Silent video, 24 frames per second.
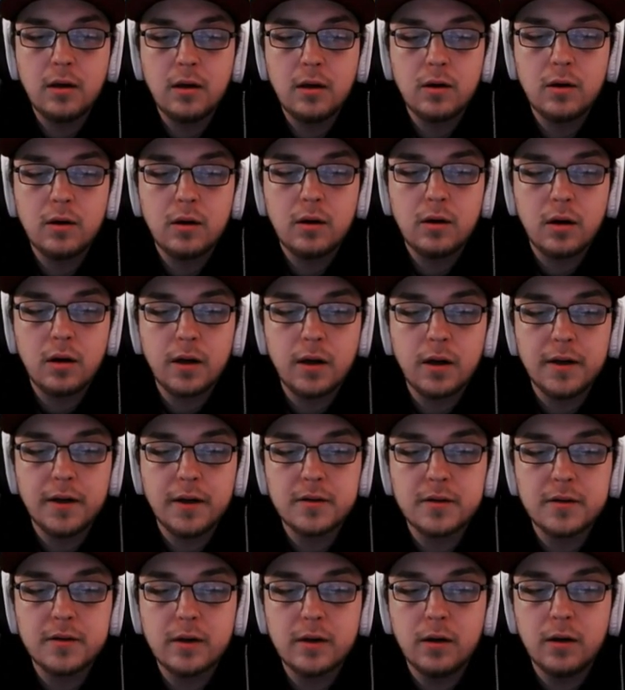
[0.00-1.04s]
Alright,
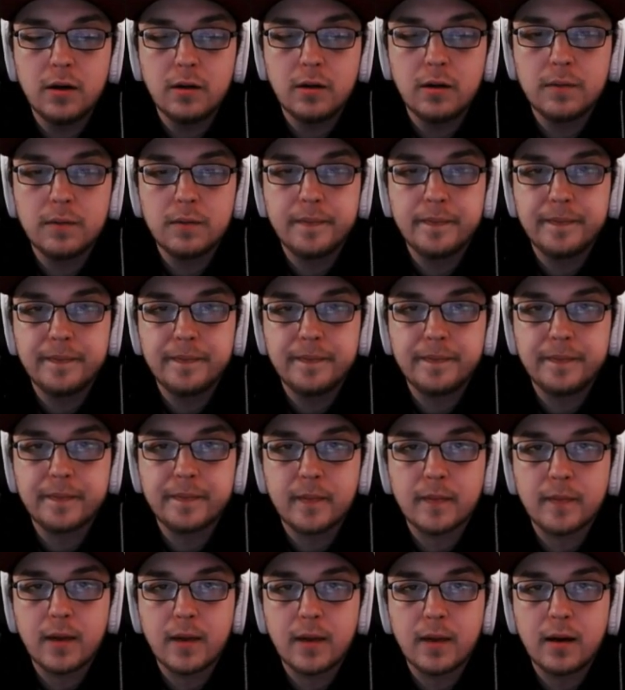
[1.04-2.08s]
so
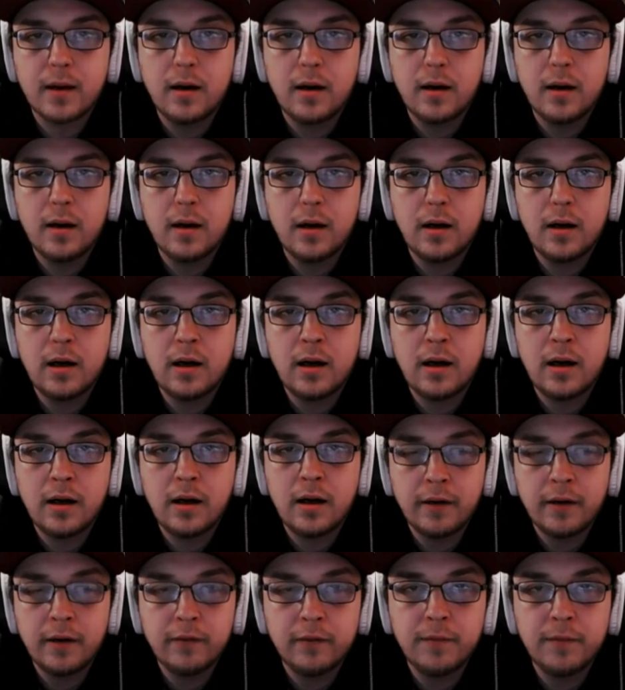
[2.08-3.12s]

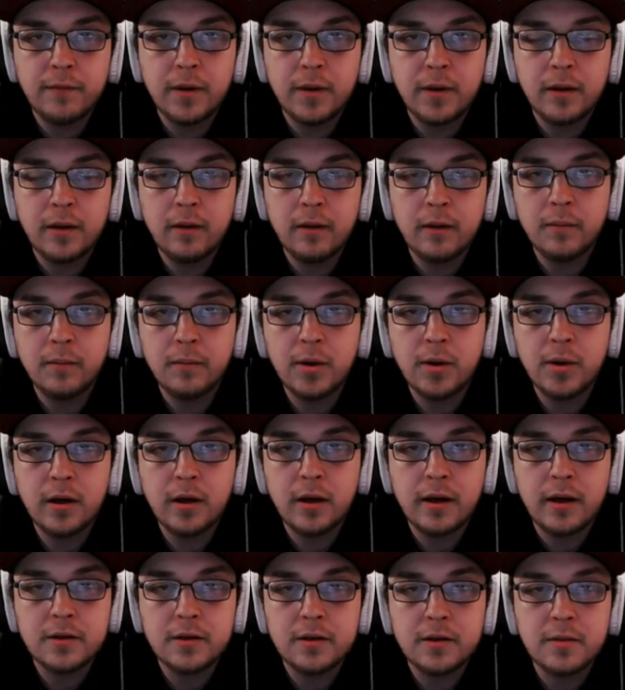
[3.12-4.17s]
I've been putting
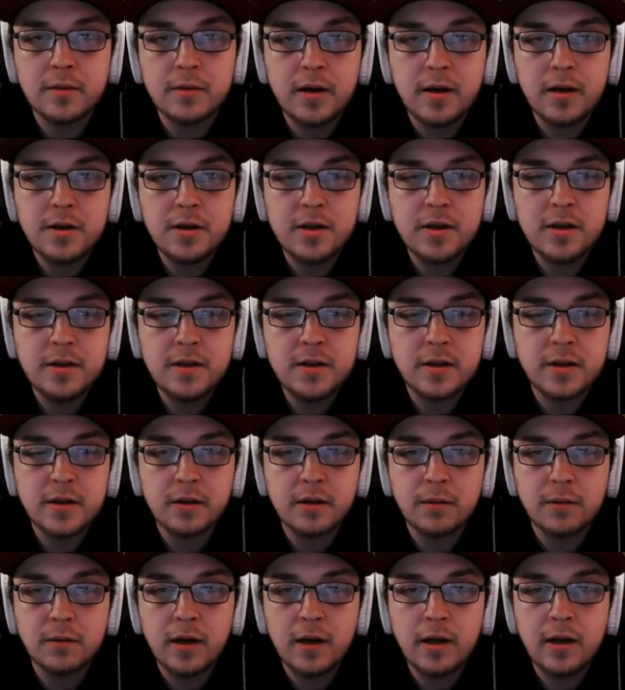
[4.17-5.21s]
down some energies, getting
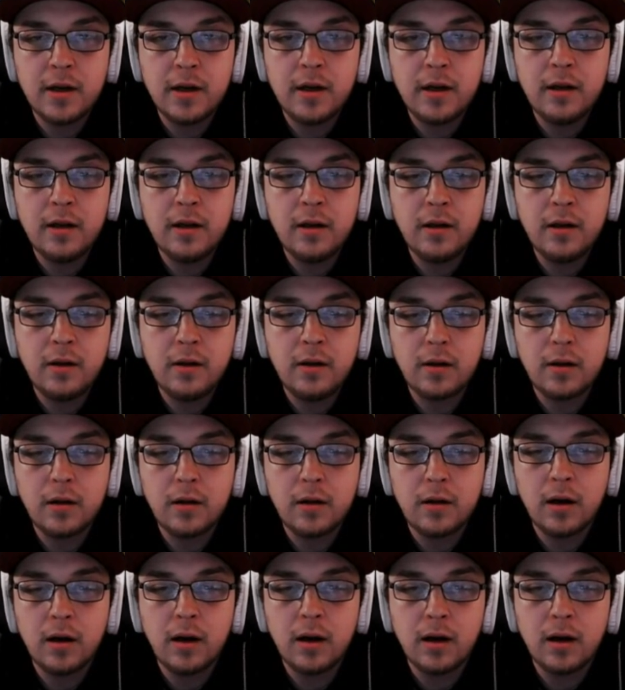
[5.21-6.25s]
ready,
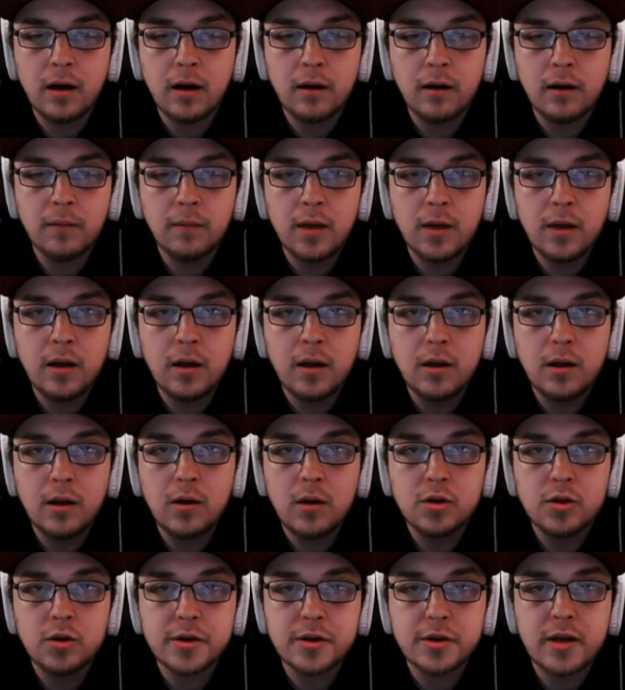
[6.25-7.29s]

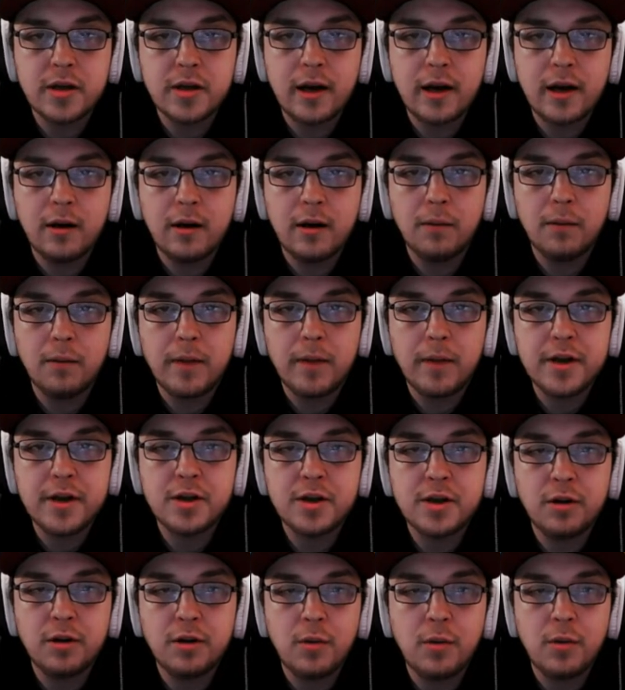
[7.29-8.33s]
just kind of
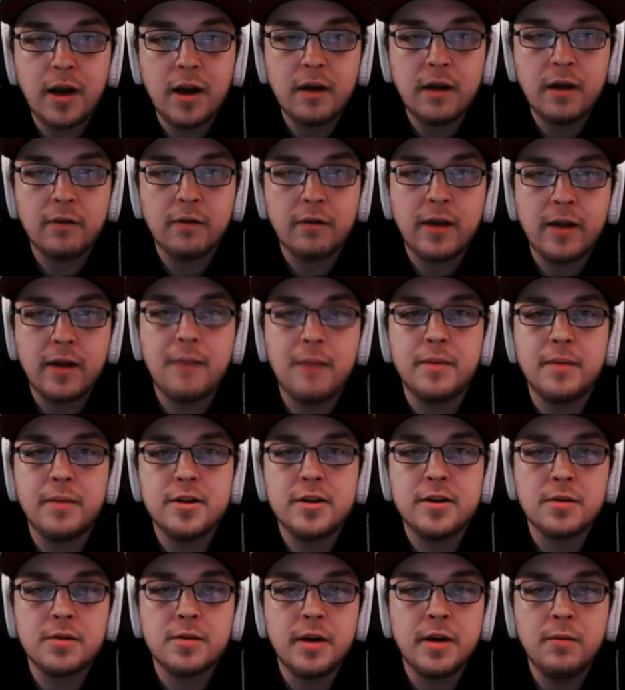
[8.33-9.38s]
patiently waiting for that Beast
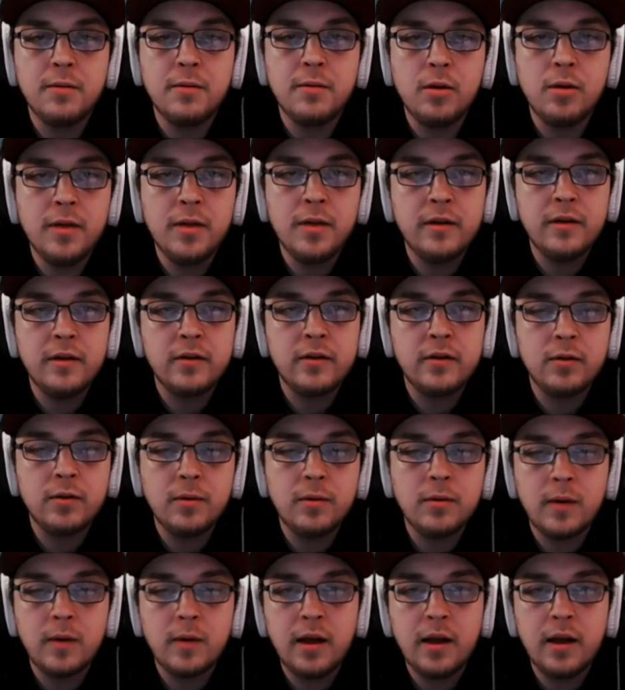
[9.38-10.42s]
Ring moment to
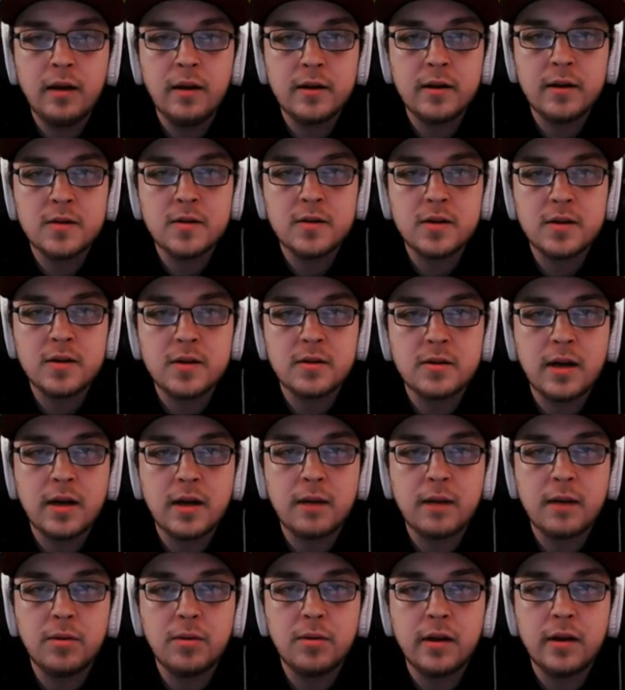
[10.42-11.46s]
hit as this deck
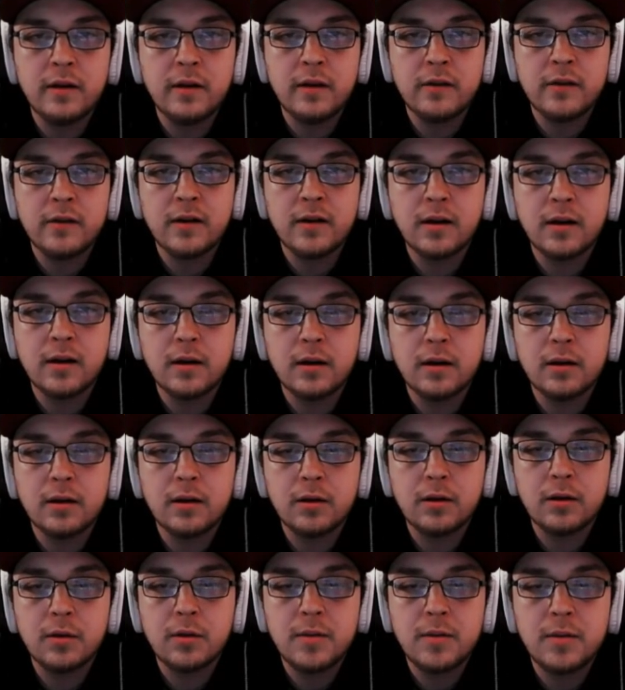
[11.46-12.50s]
plays
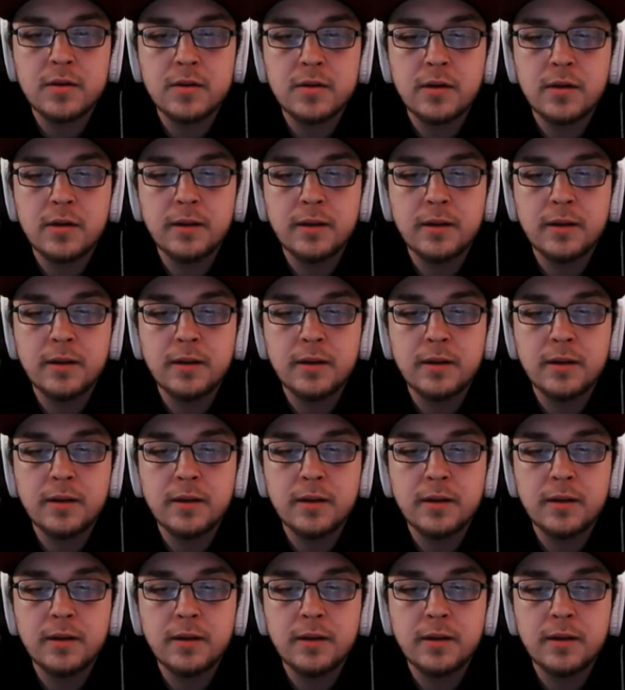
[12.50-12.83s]
3 Beast Ring.